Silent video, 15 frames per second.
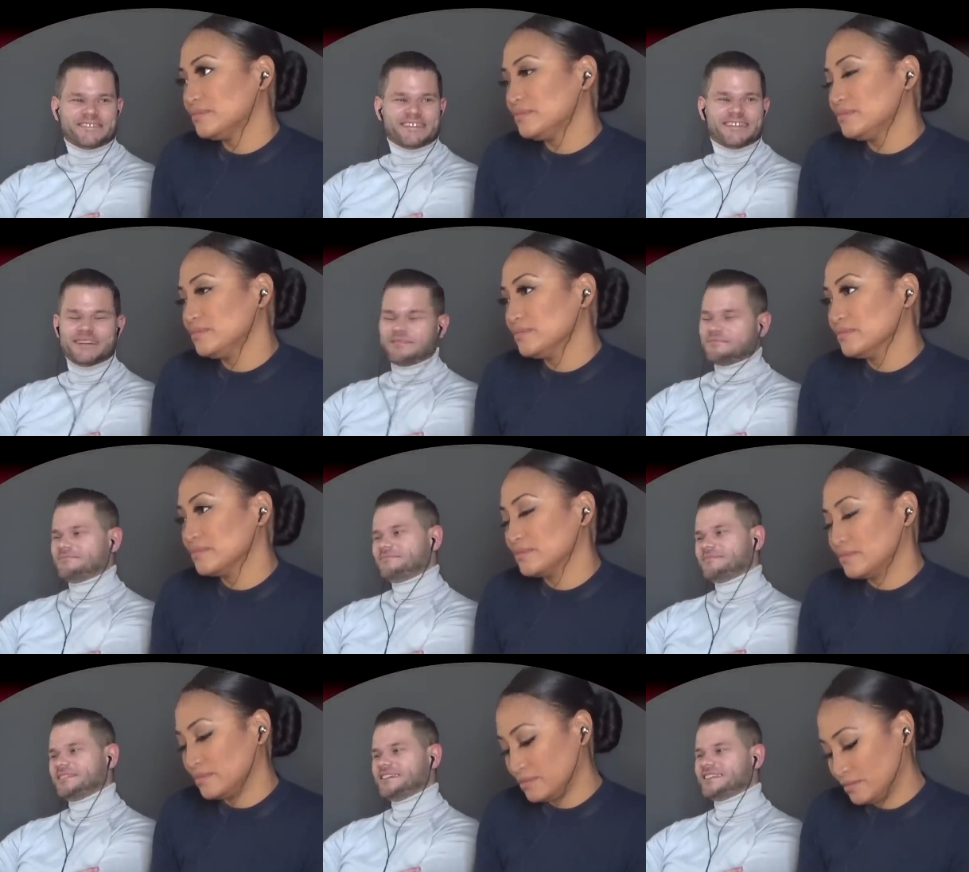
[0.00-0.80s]
Speaker 1: Yep,
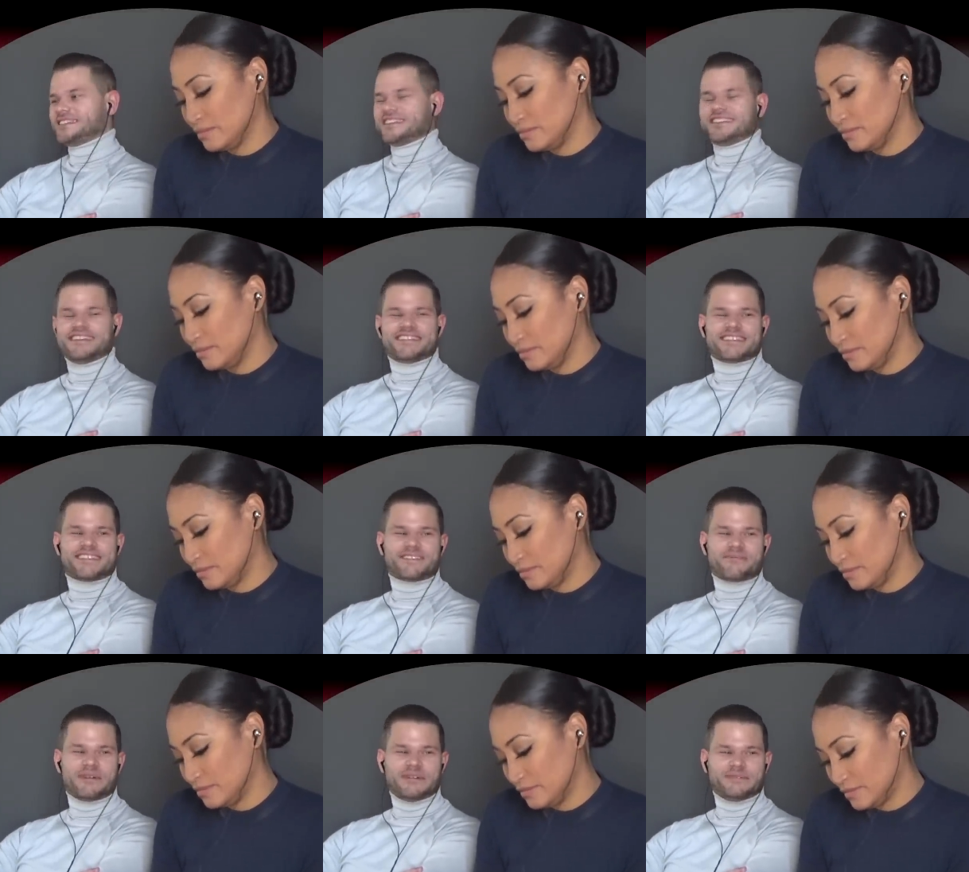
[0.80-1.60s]
he's in this
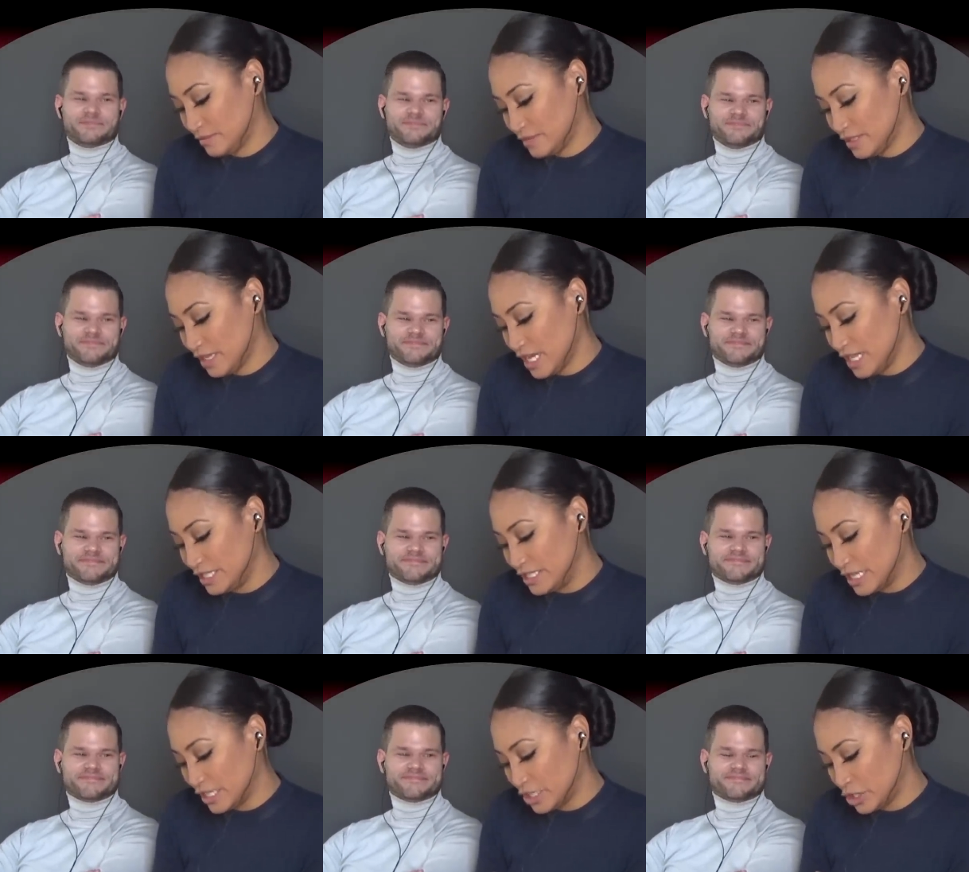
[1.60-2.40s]
as well.
Speaker 2: A
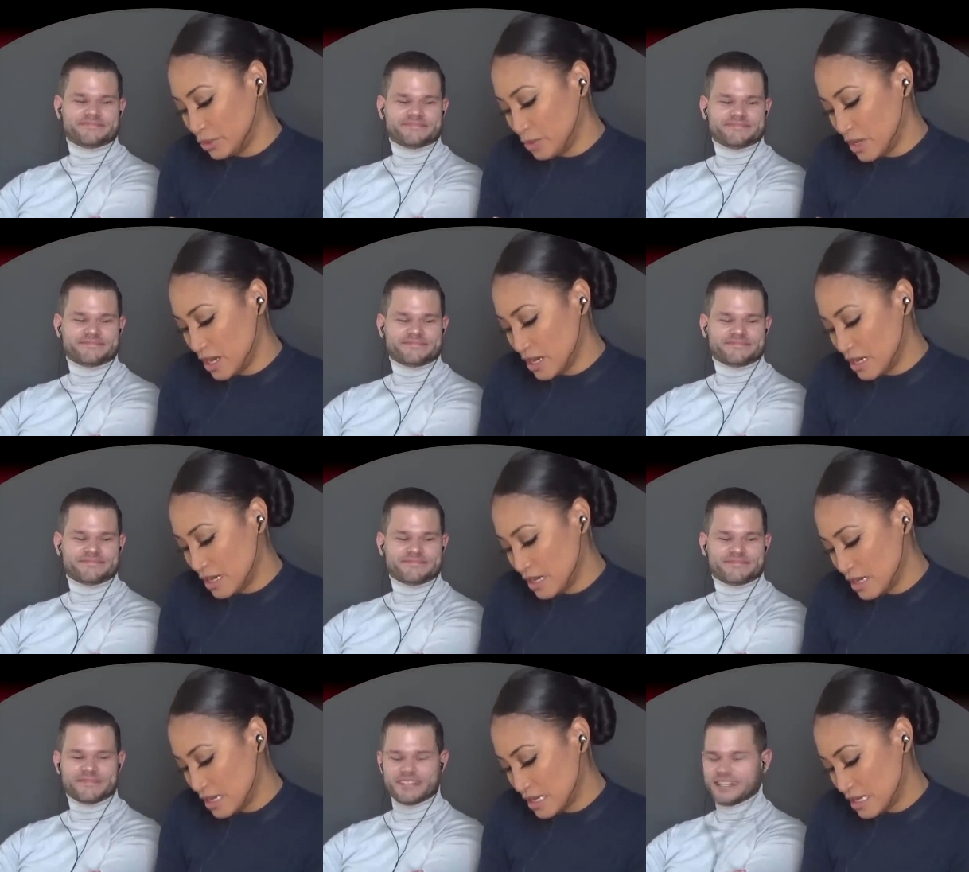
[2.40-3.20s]
Dutch
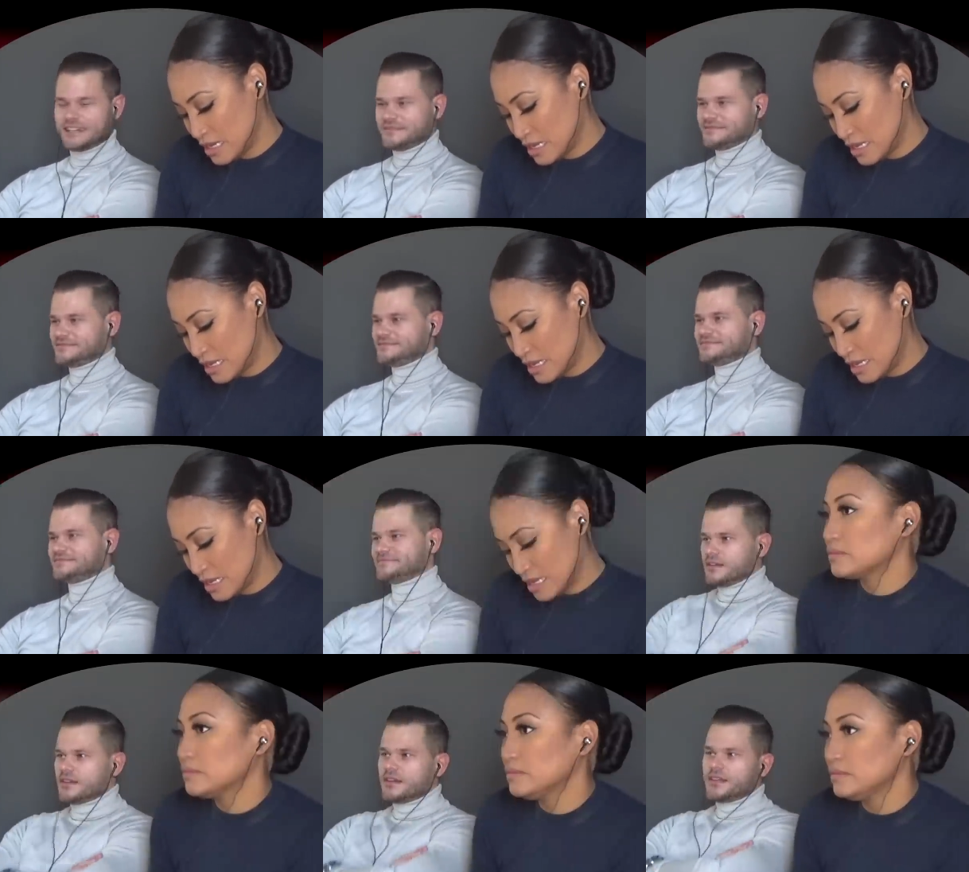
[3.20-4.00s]
one.
Speaker 1: Yeah.
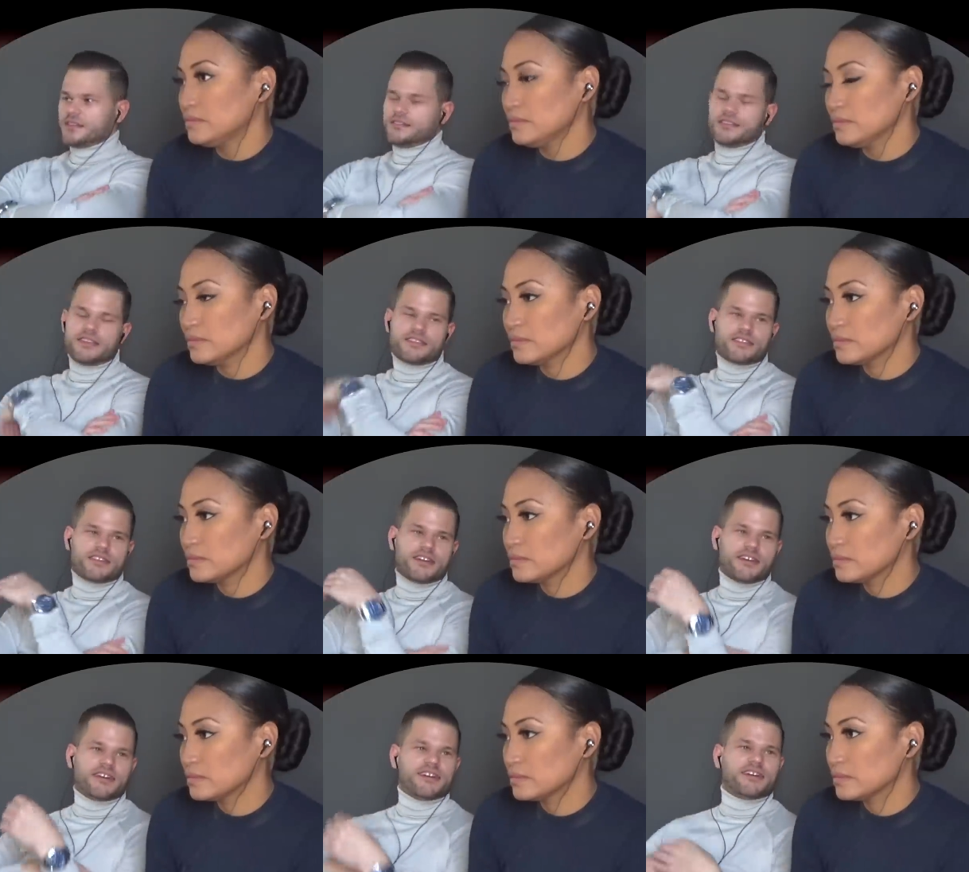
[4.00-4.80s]
This
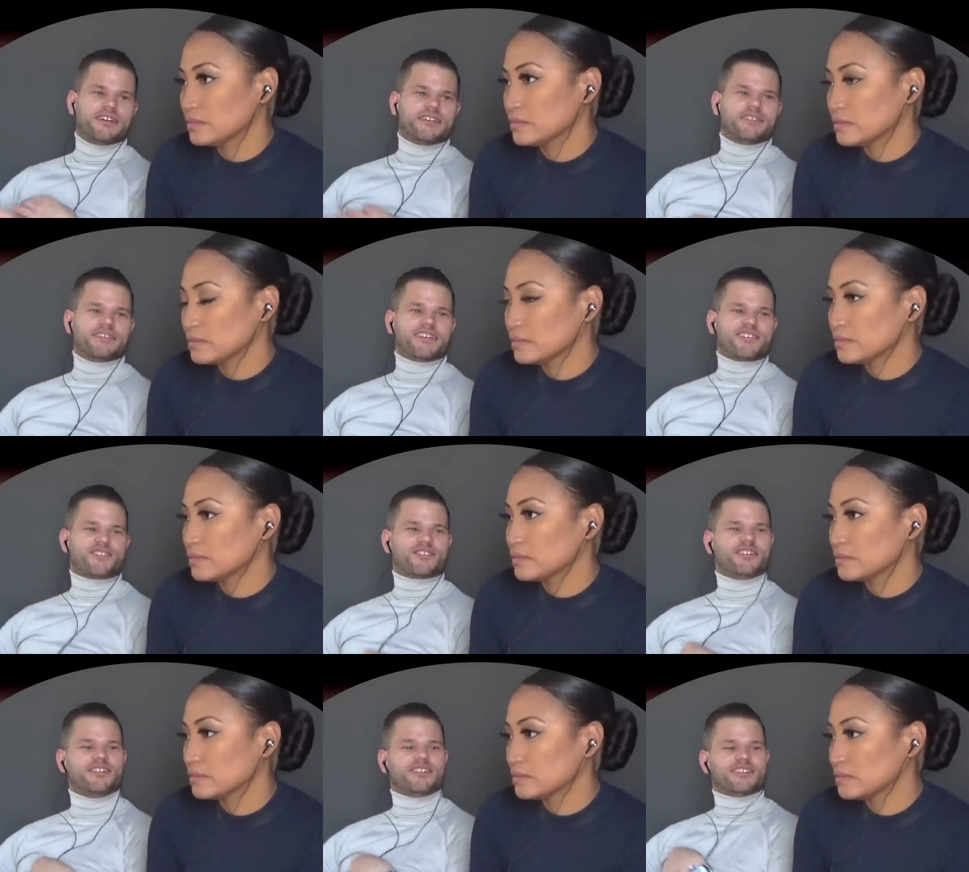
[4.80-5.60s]
uh, this
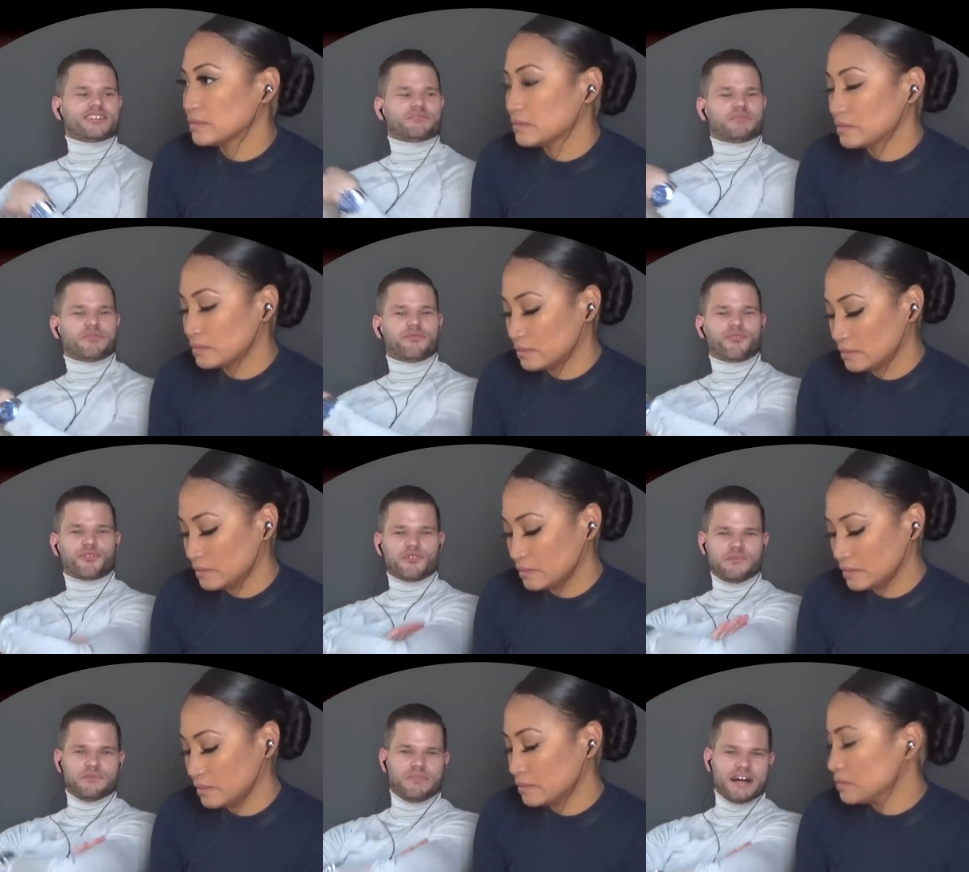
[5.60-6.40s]
song is
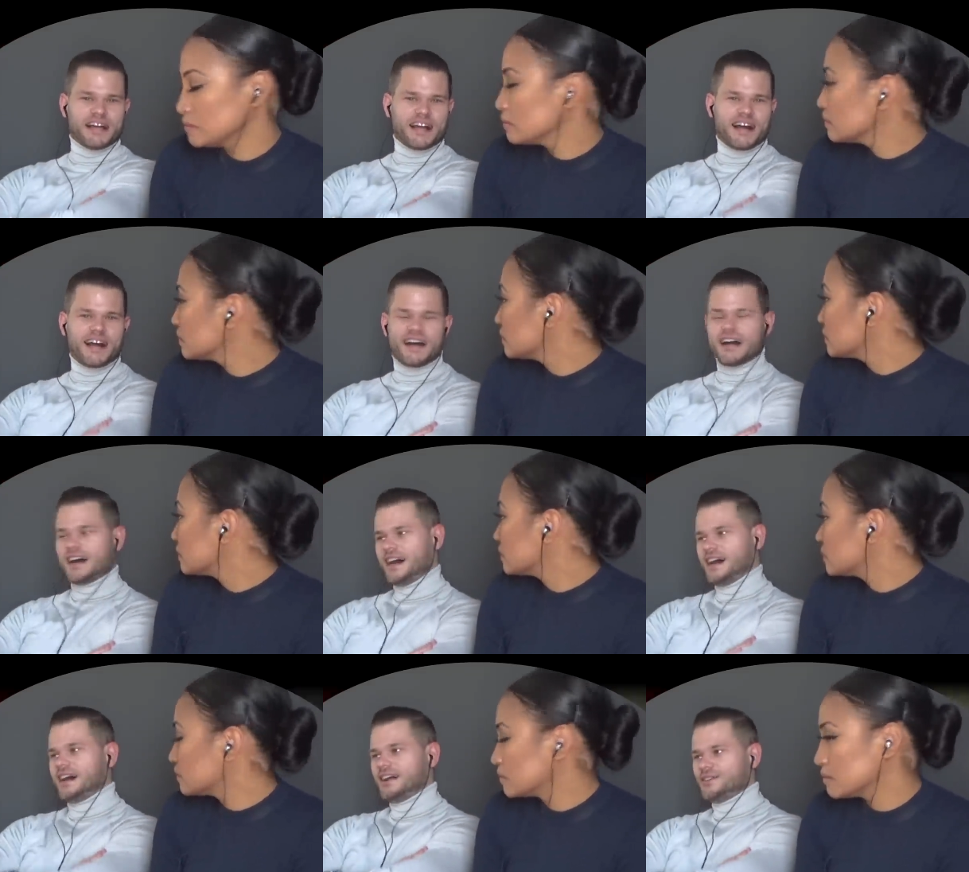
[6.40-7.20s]
performed by
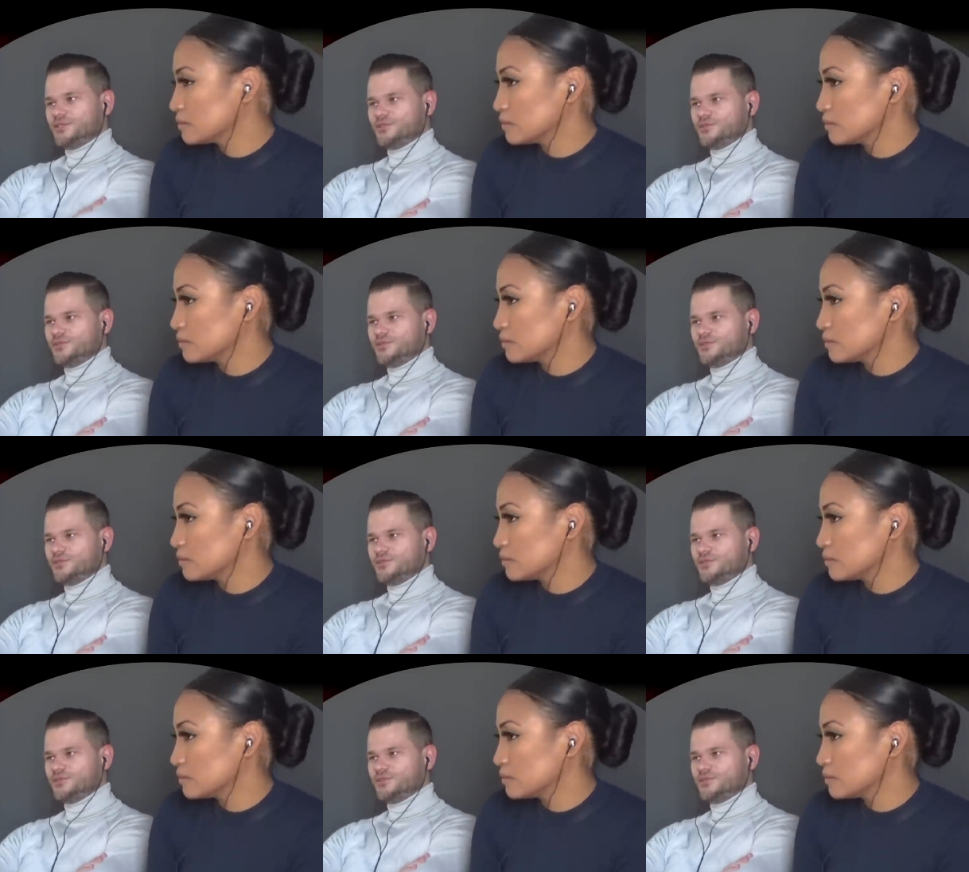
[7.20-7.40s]
a-ha,